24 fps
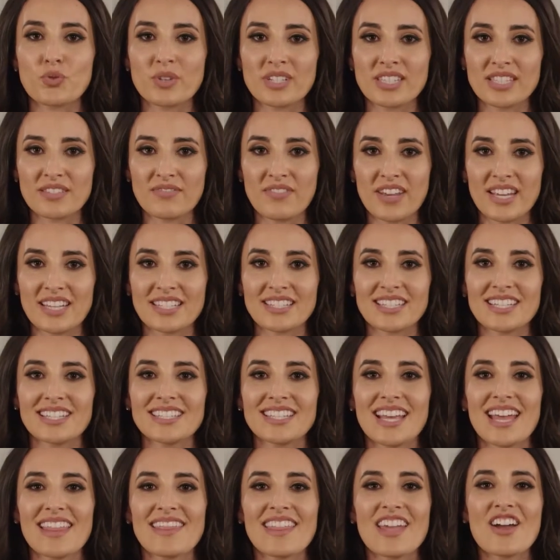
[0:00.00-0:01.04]
twist
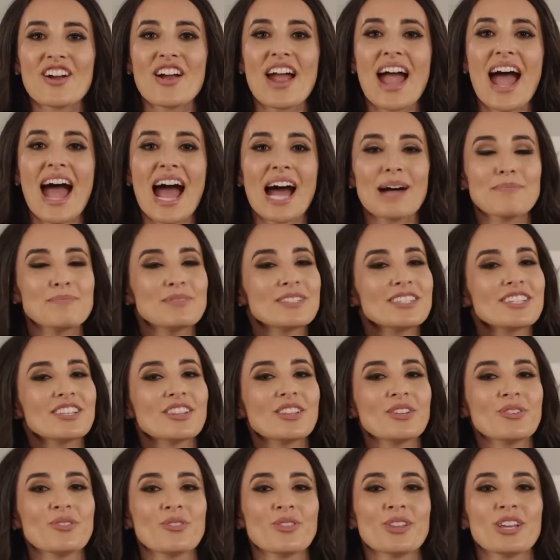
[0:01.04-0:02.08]
faces, and they are
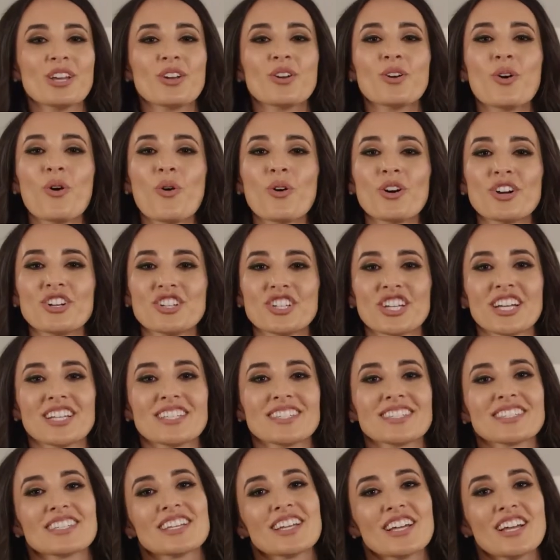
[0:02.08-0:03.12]
absolutely
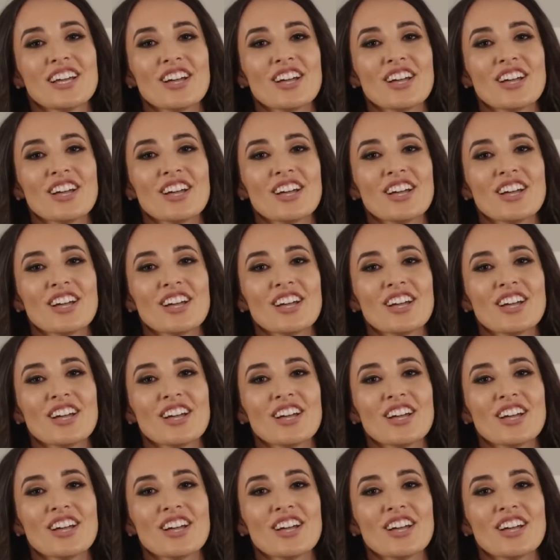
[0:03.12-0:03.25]
gorgeous.